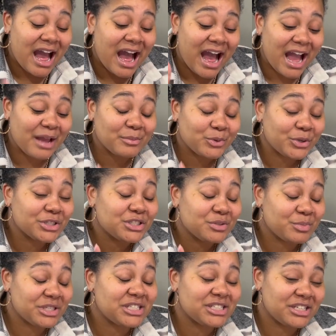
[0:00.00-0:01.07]
I'm going to
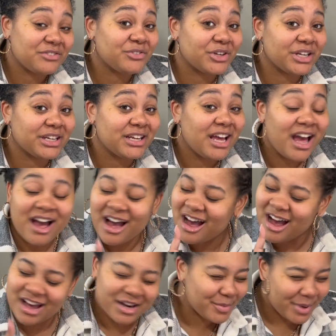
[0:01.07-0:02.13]
be delivering
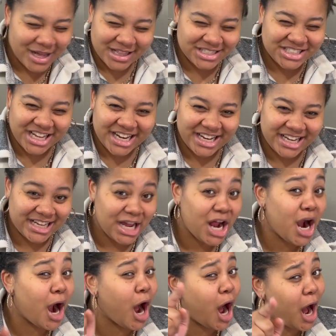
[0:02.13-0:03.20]
unapologetic,
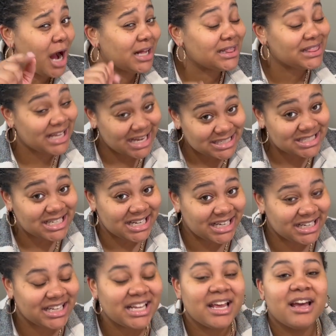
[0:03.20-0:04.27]

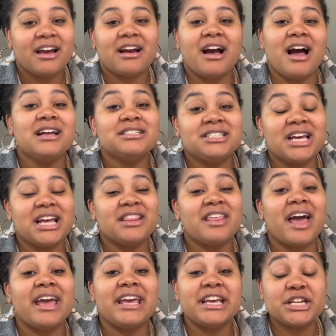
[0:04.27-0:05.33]
authentic content
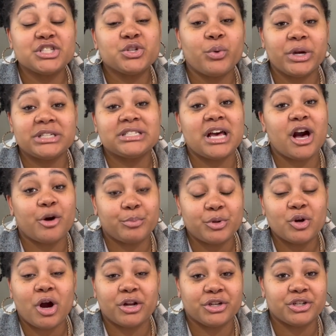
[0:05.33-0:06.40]
that is going to help
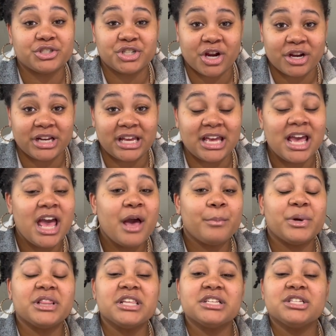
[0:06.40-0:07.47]
you on your journey.
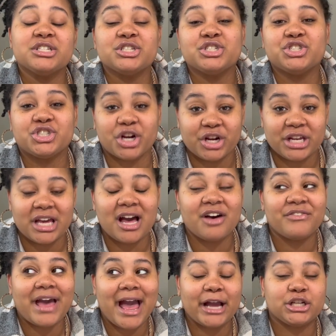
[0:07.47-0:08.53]
But this is a journey
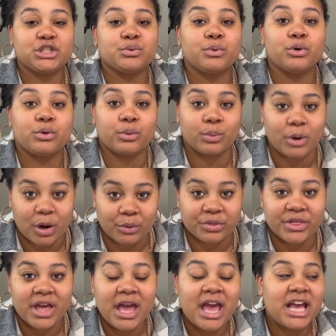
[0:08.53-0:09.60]
of actual growth.
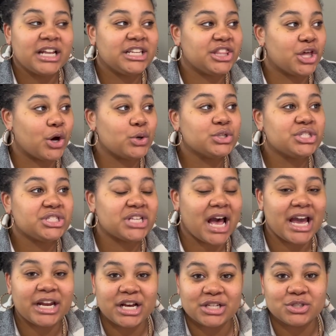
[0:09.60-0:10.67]
Those
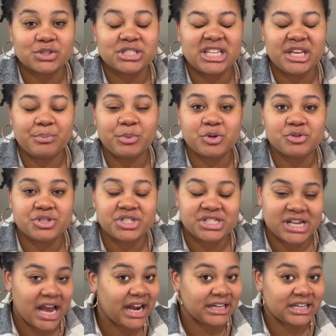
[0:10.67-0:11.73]
side hustles keep you
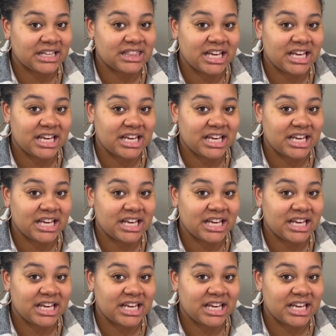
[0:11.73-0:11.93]
stagnant.